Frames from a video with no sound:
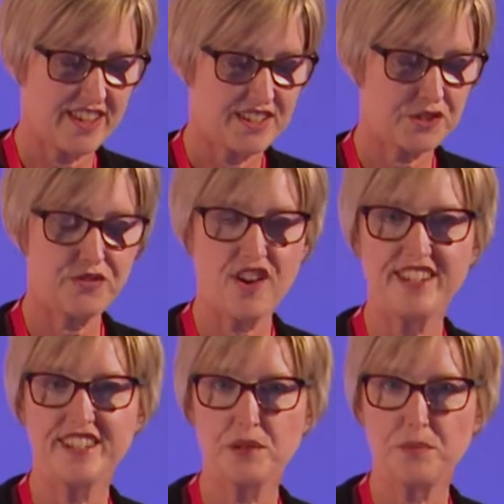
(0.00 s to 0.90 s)

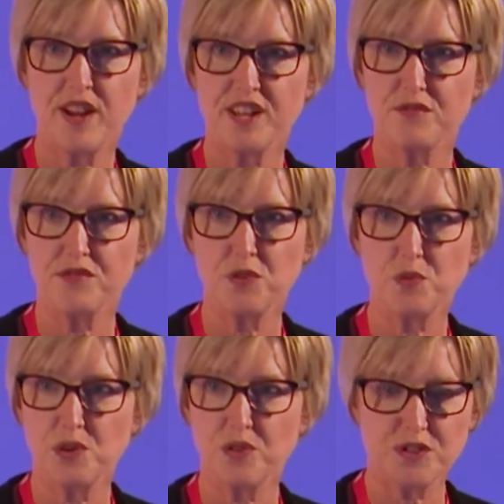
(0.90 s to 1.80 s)
defining the brave new
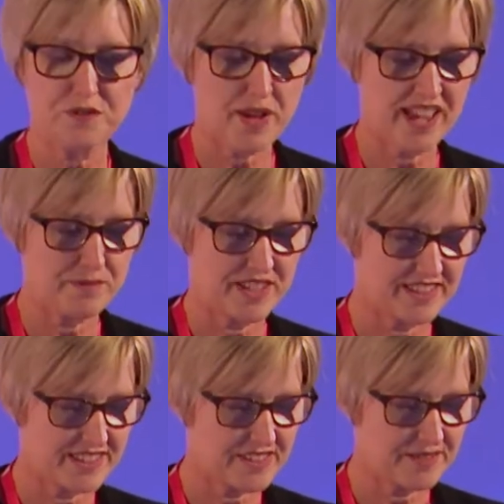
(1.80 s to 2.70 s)
world of
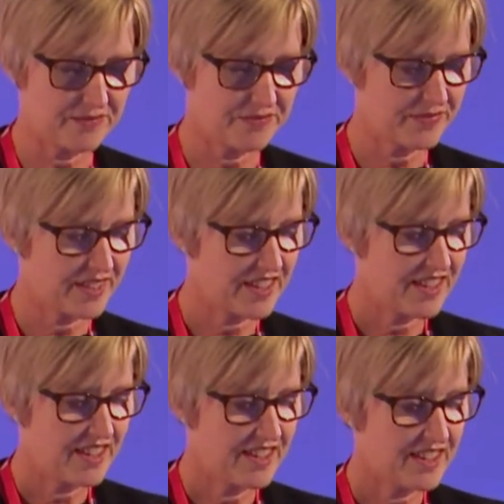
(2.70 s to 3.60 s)
payments.
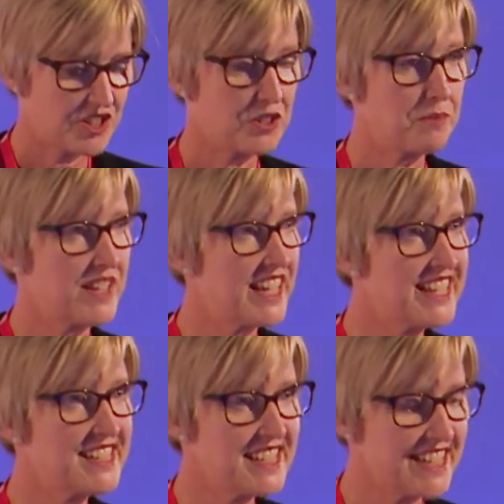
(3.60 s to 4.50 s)
It should be
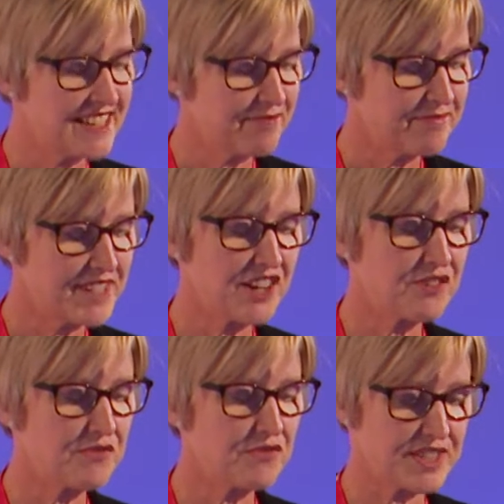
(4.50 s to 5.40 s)
easy, near
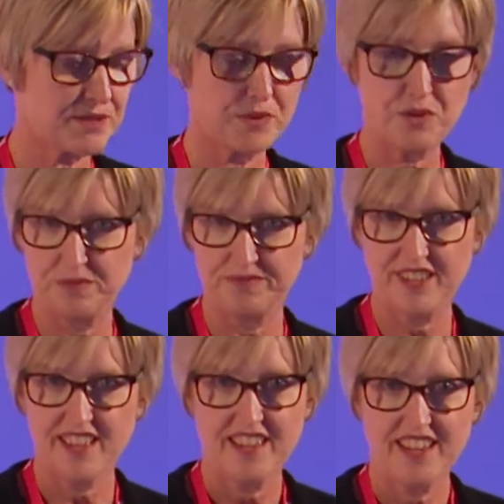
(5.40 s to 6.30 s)
invisible,
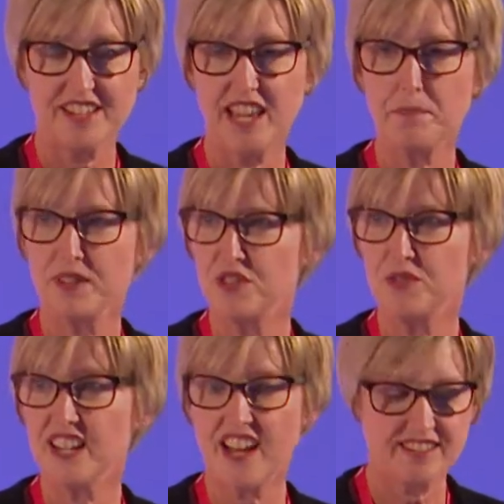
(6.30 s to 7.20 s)
a tap and you're
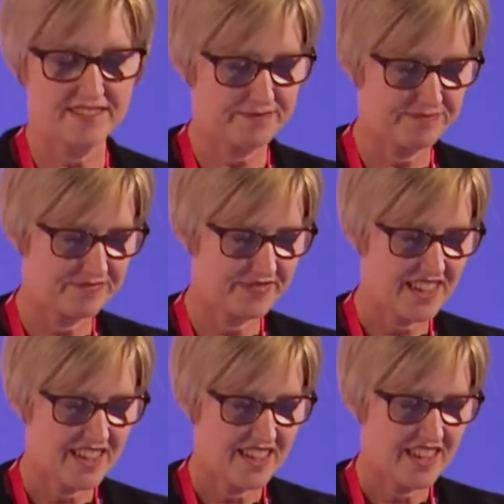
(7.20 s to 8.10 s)
done.
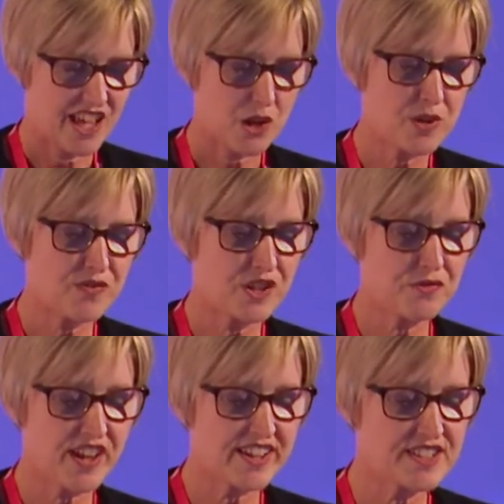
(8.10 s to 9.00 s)
However,
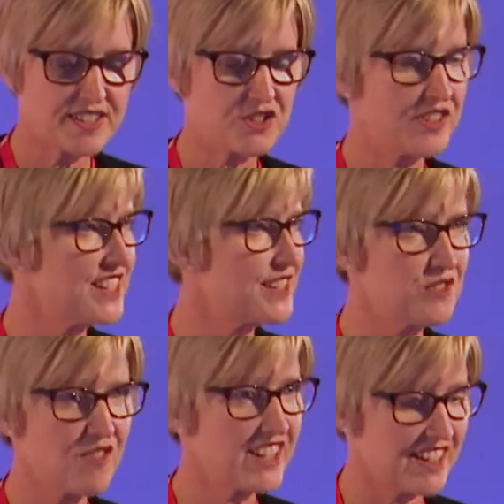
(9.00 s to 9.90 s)
if our industry does
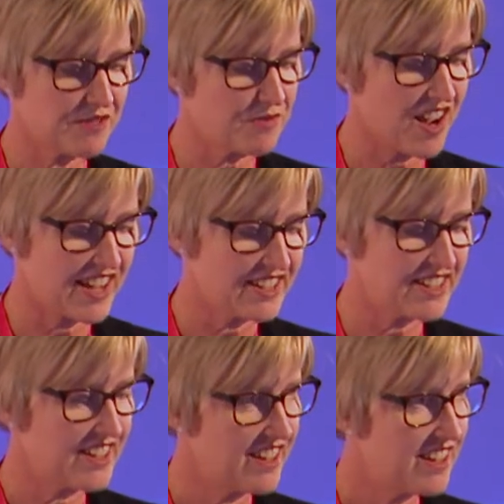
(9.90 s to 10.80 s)
not get it
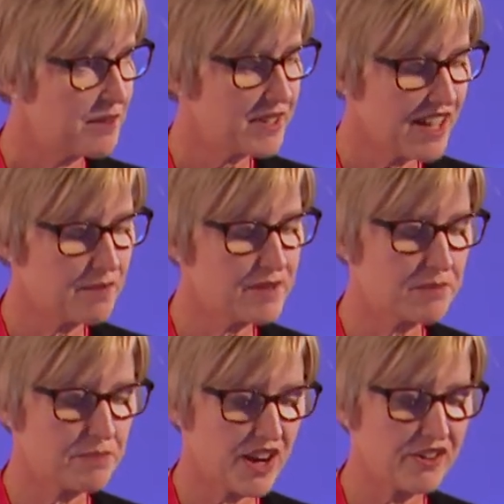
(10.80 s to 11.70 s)
right, it becomes
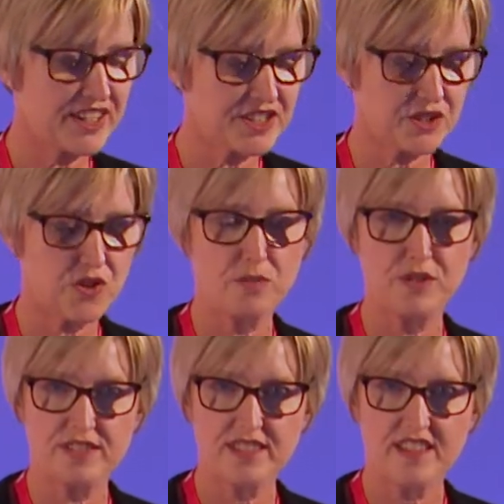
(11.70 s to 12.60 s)
a barrier to
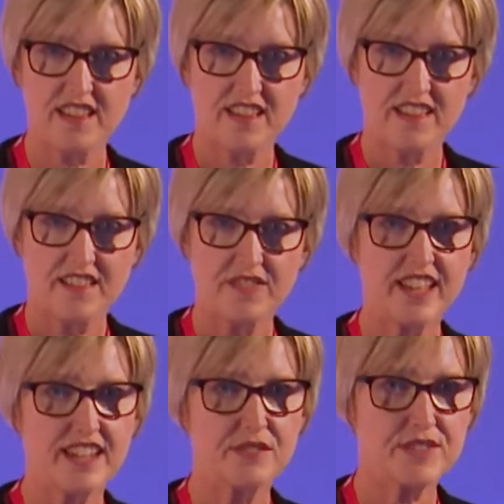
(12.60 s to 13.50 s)
commerce
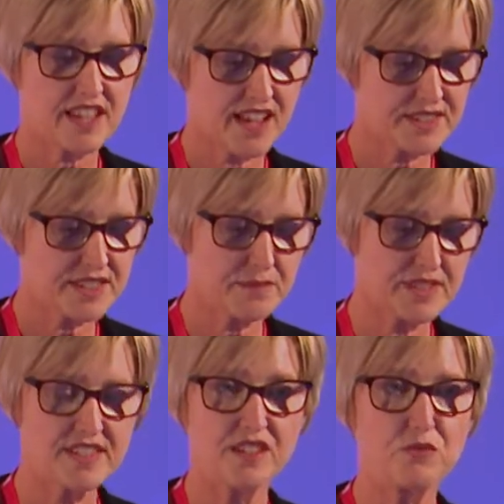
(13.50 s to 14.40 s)
that leaves
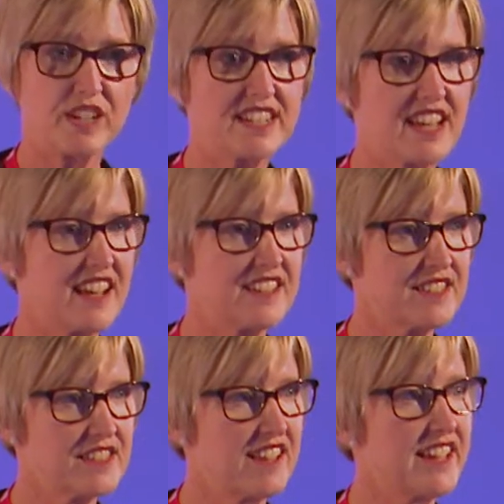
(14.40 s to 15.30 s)
customers and
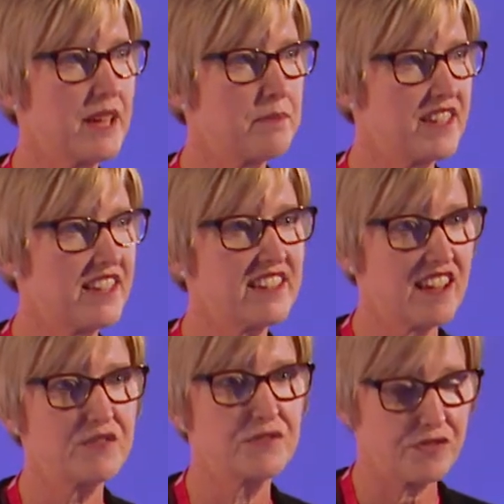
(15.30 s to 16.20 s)
retailers unhappy and
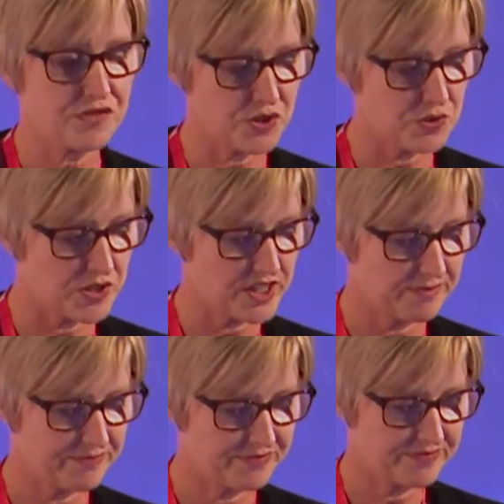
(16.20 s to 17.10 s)
unfulfilled.
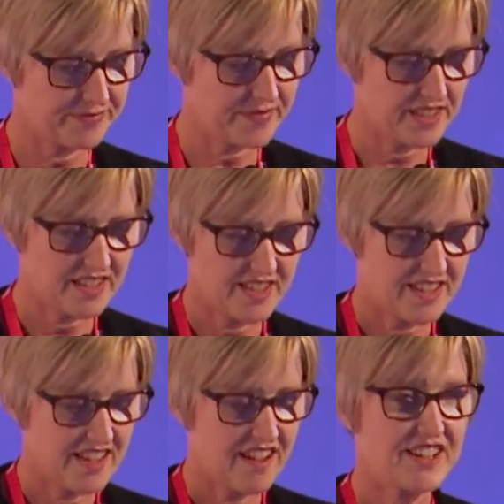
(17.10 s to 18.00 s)

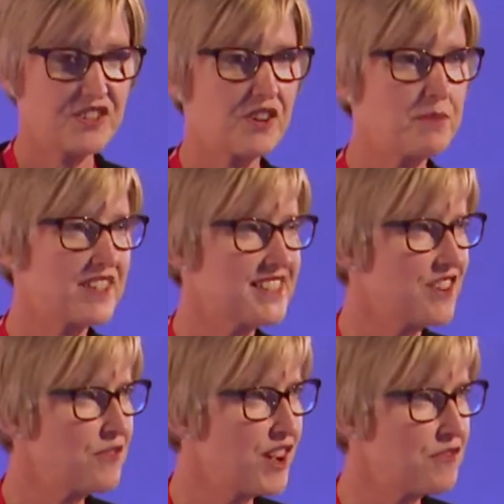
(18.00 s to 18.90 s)
I know
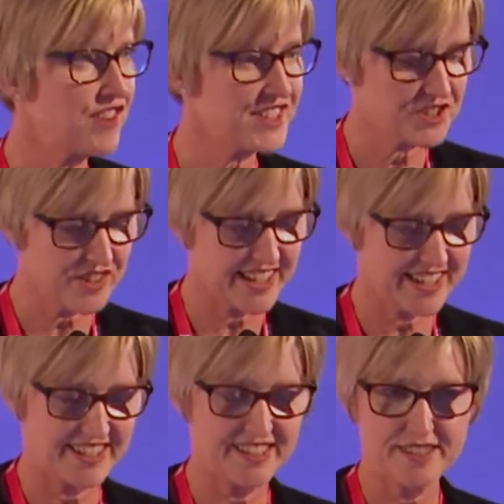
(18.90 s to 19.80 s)
myself how frustrating
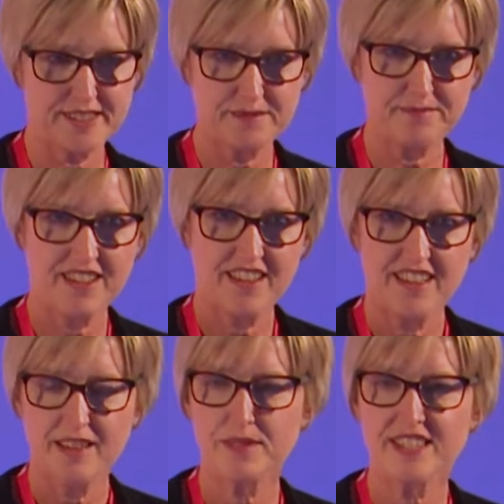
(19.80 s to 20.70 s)
it is.
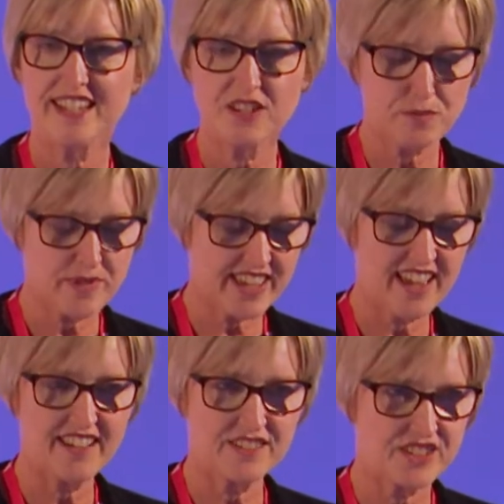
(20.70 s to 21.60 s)
I'm sitting on my
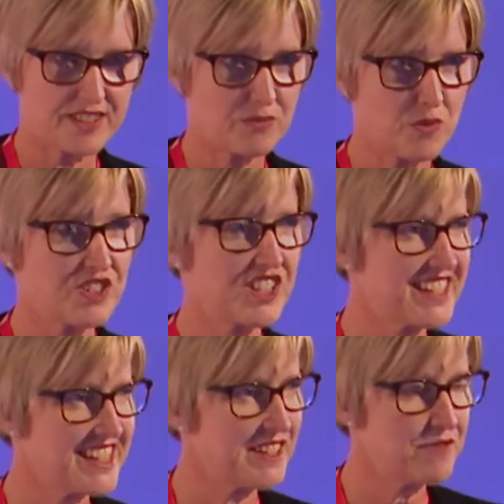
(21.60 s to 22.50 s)
couch,
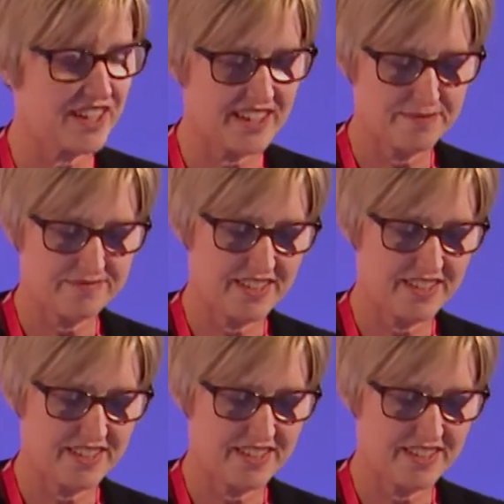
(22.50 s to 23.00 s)
watching TV,